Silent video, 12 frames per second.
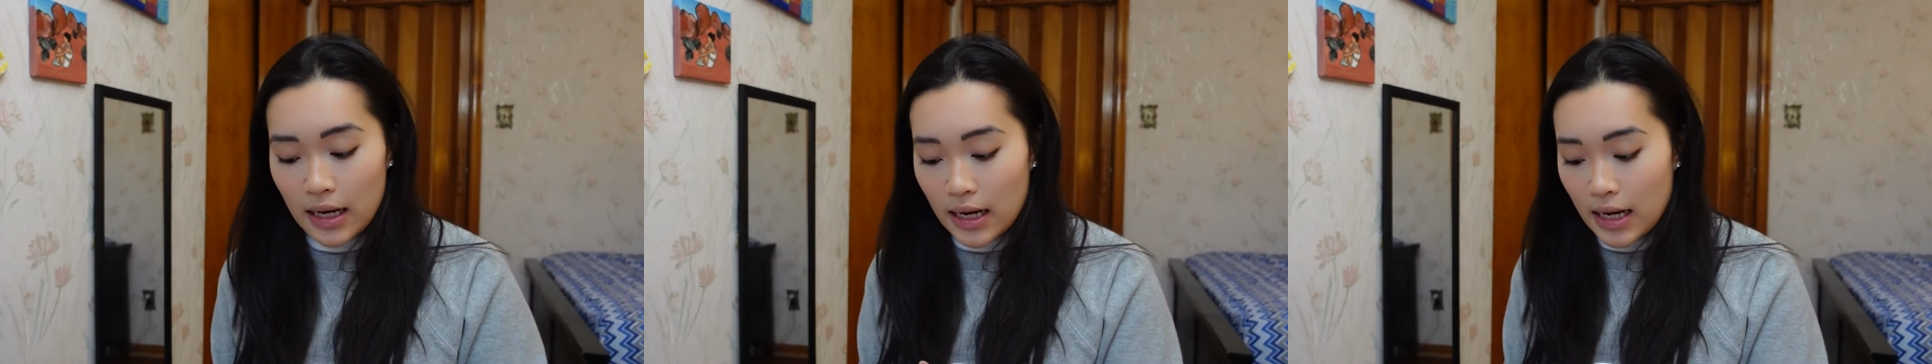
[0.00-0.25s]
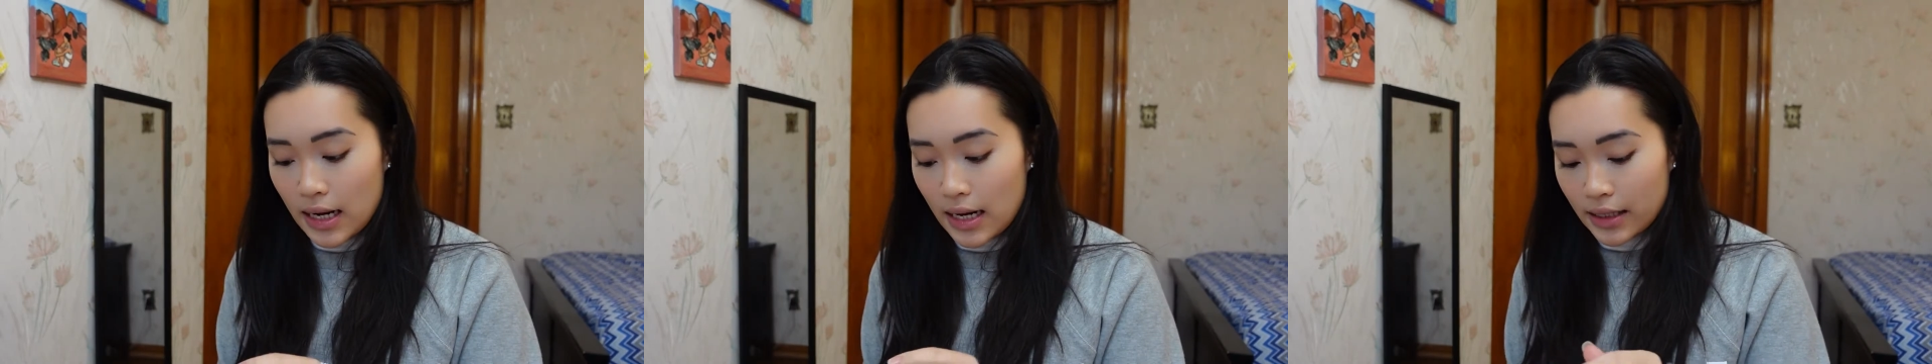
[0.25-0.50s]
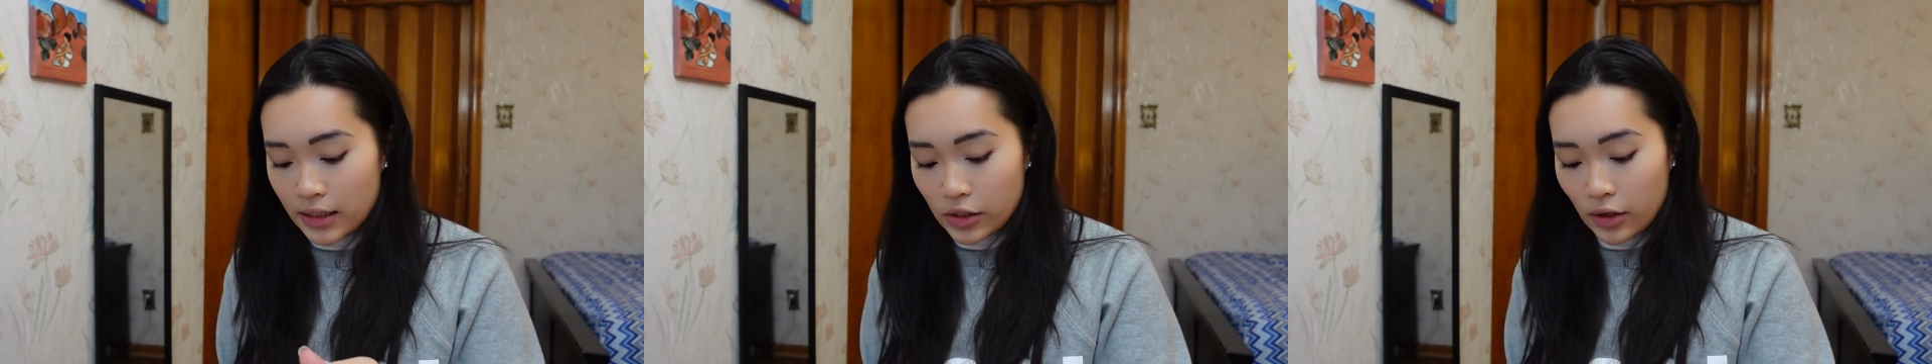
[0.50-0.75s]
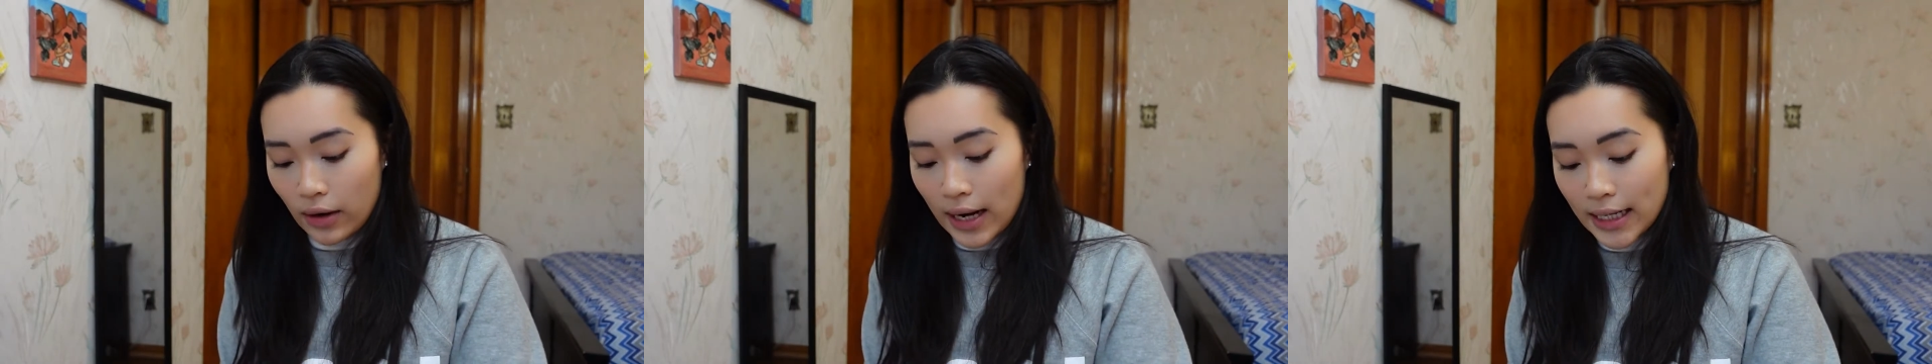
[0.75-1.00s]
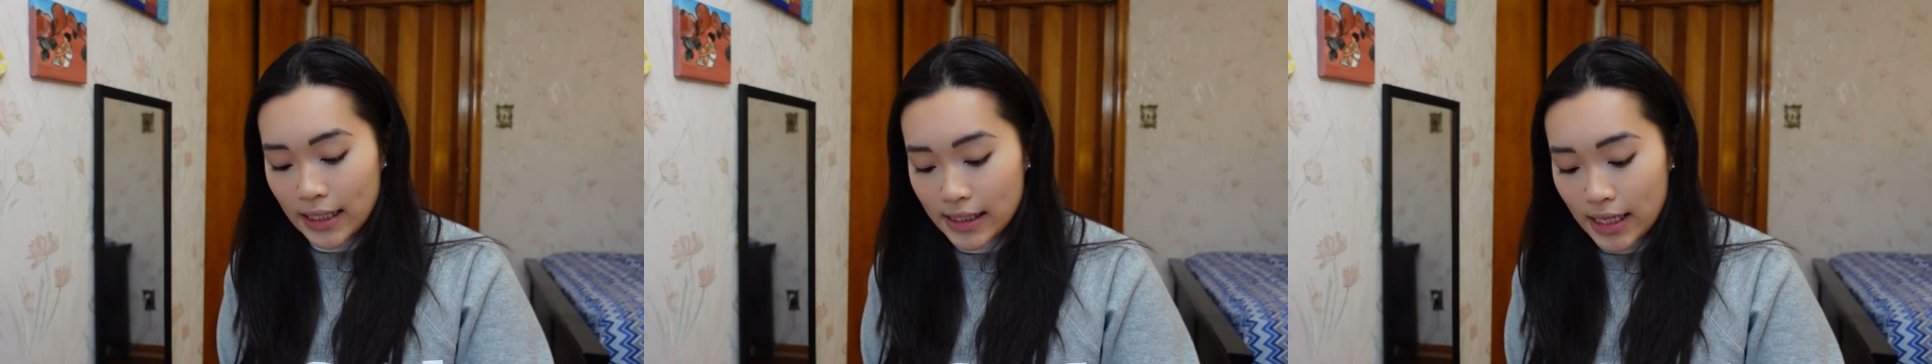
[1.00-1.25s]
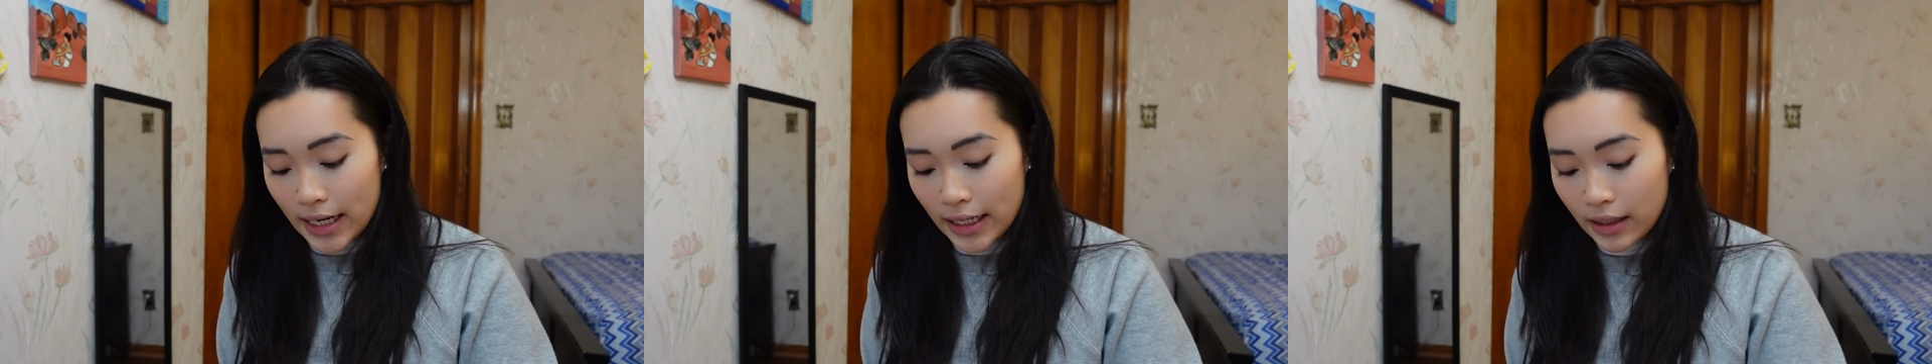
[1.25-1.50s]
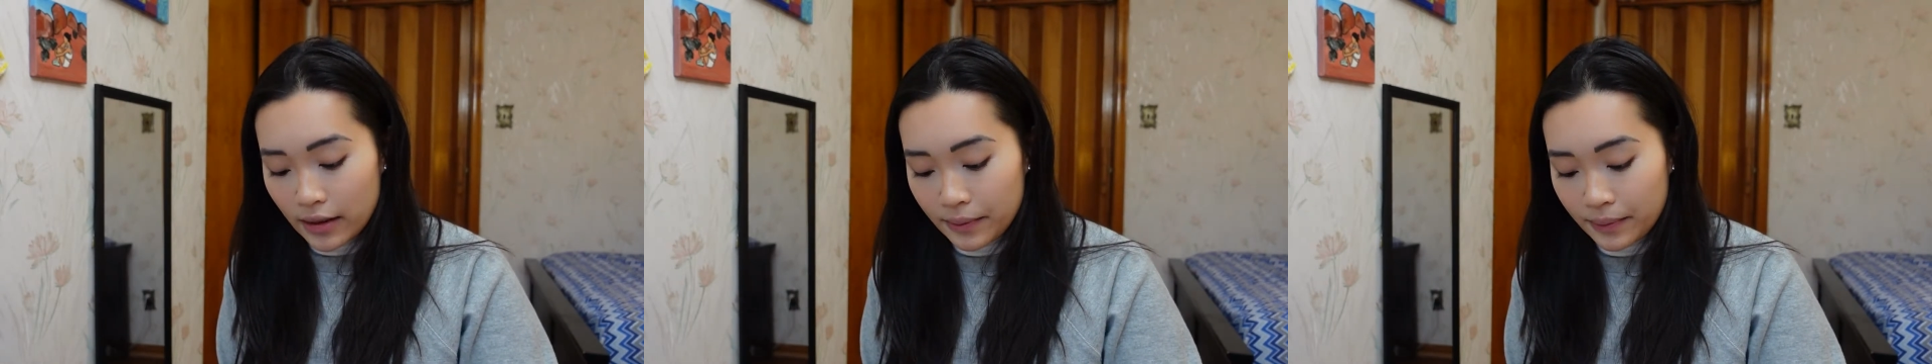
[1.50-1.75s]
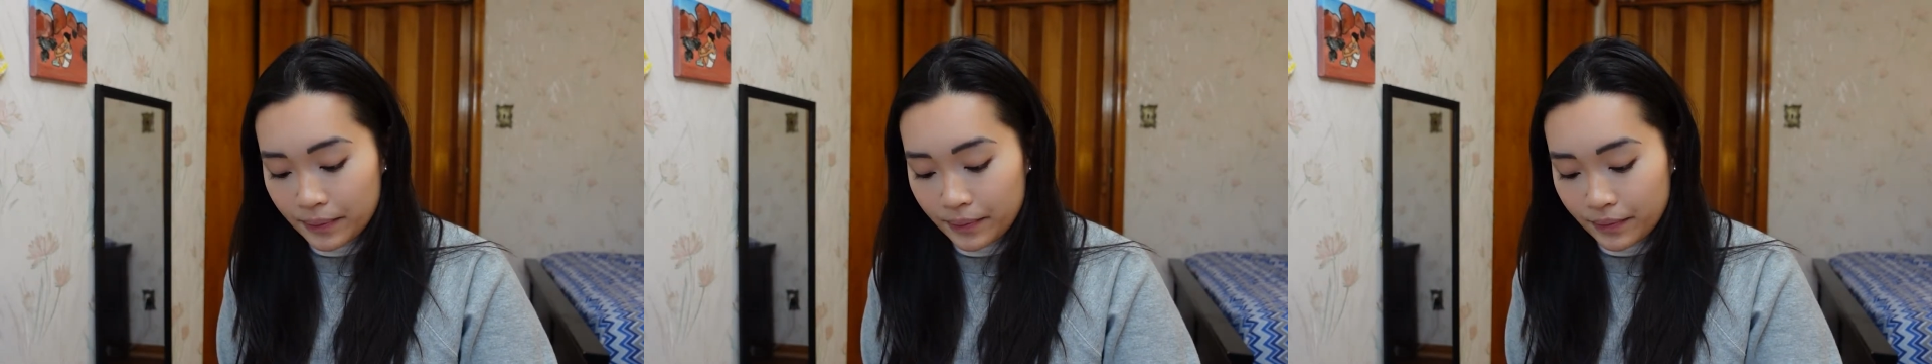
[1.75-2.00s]
And so I decided
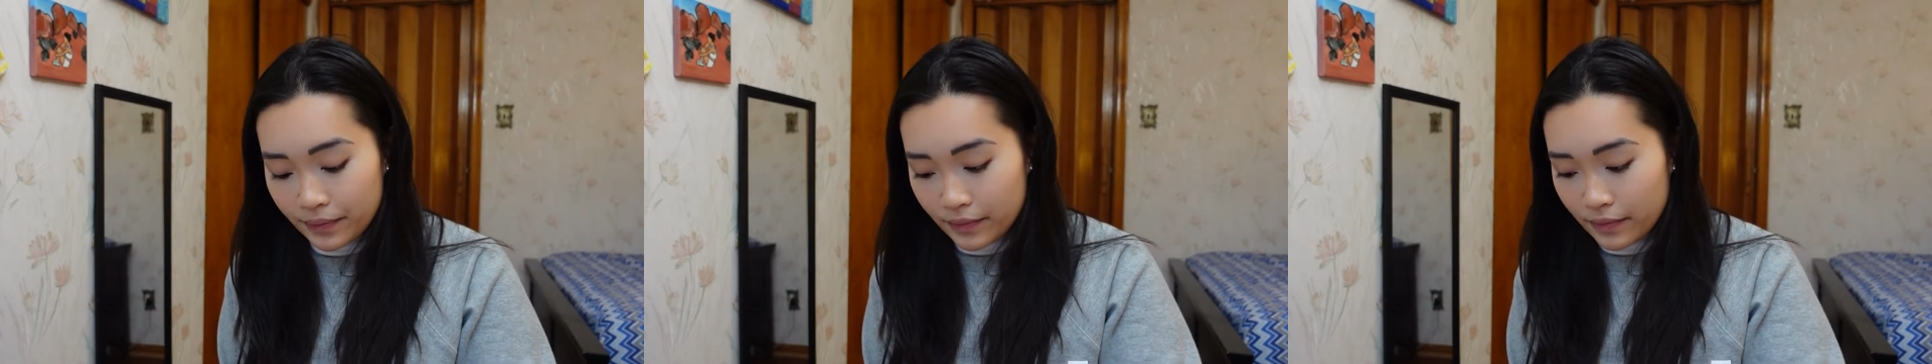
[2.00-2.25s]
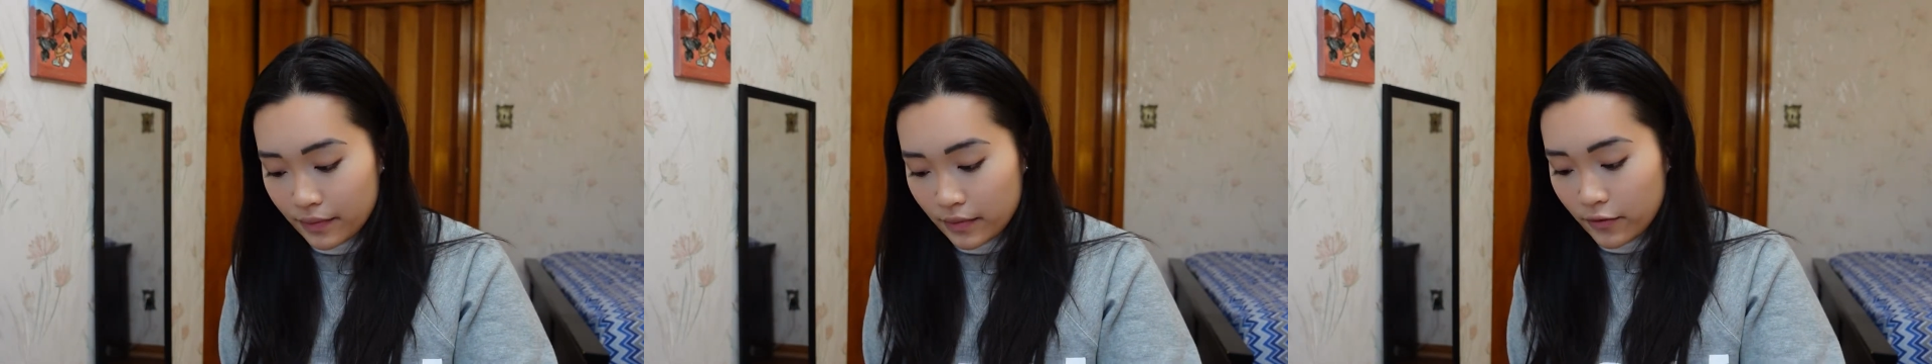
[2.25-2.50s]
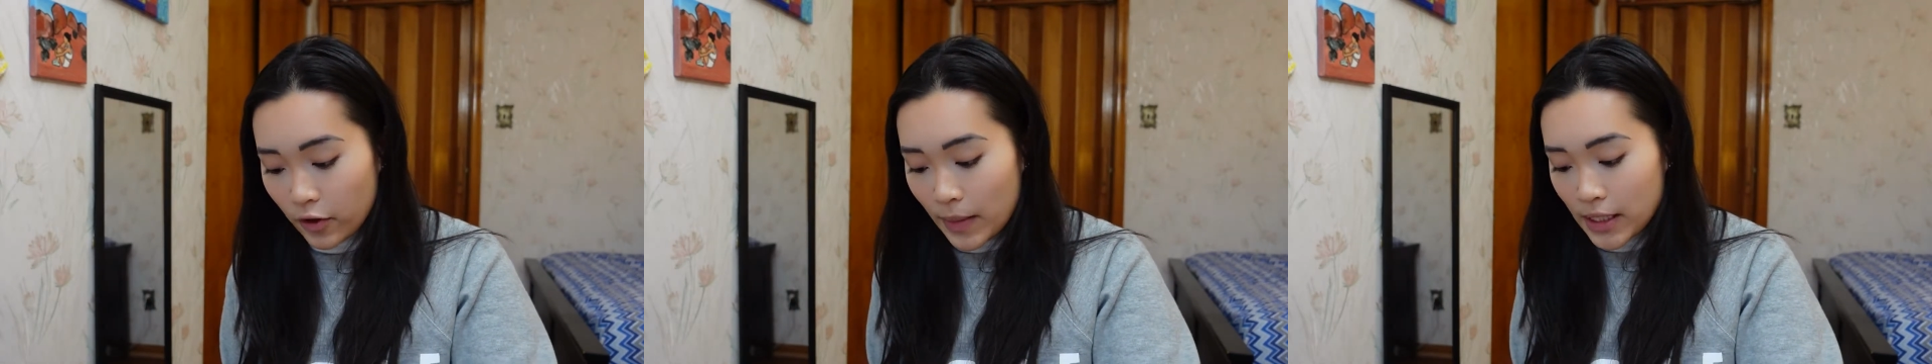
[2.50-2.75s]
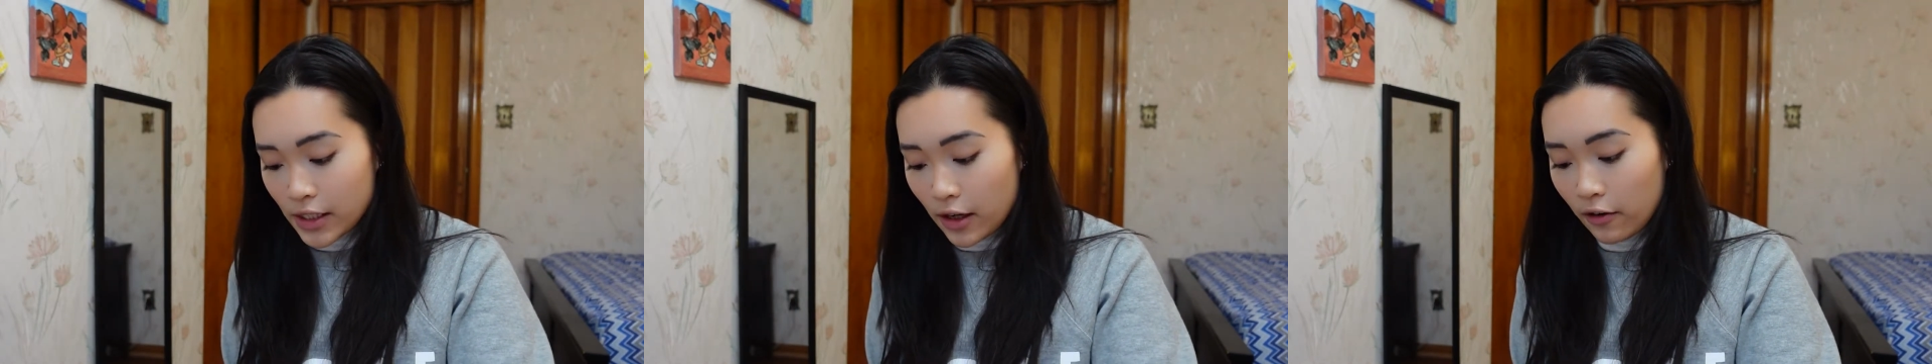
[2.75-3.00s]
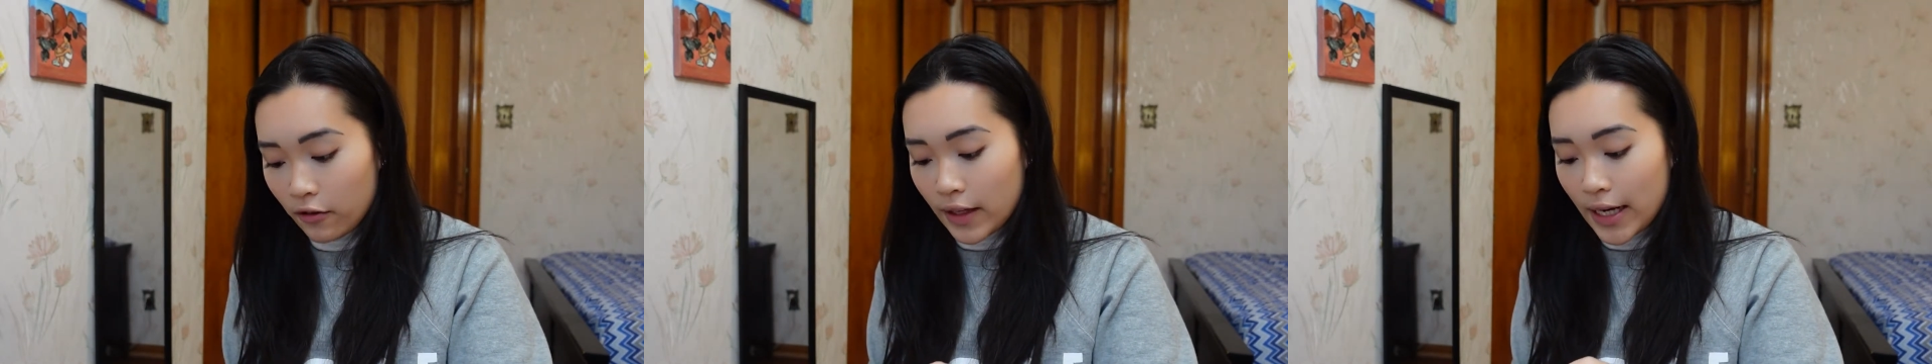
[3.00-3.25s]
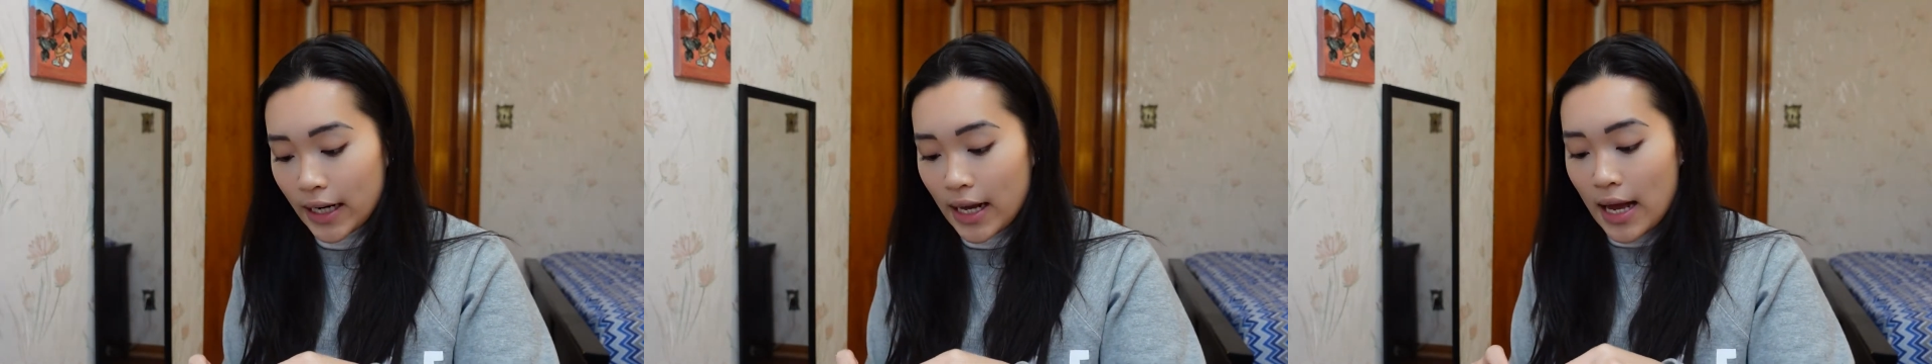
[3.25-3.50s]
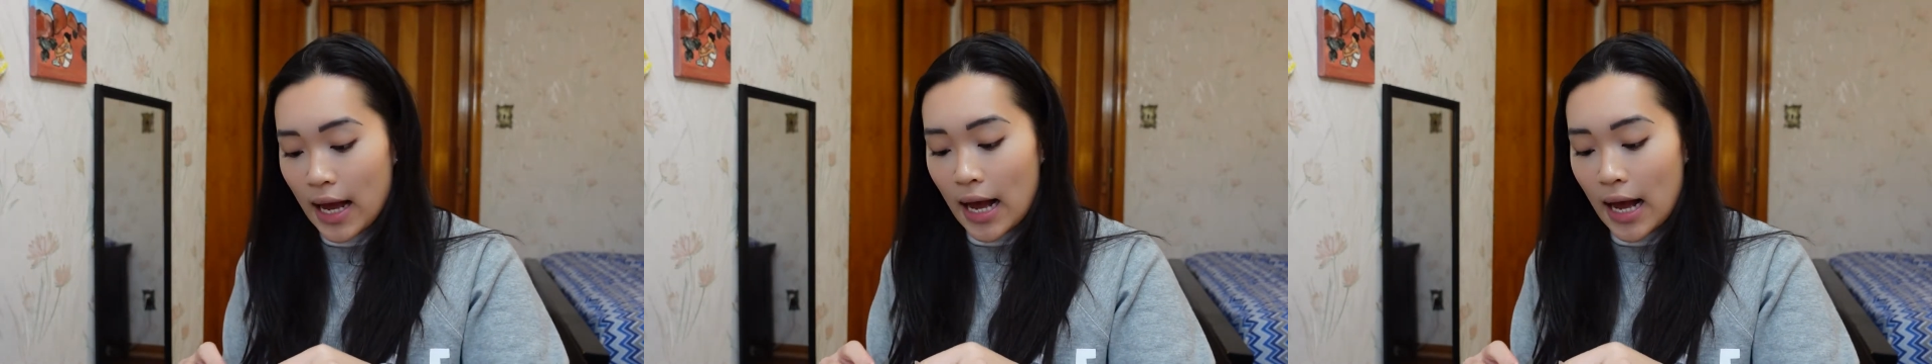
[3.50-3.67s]
for myself that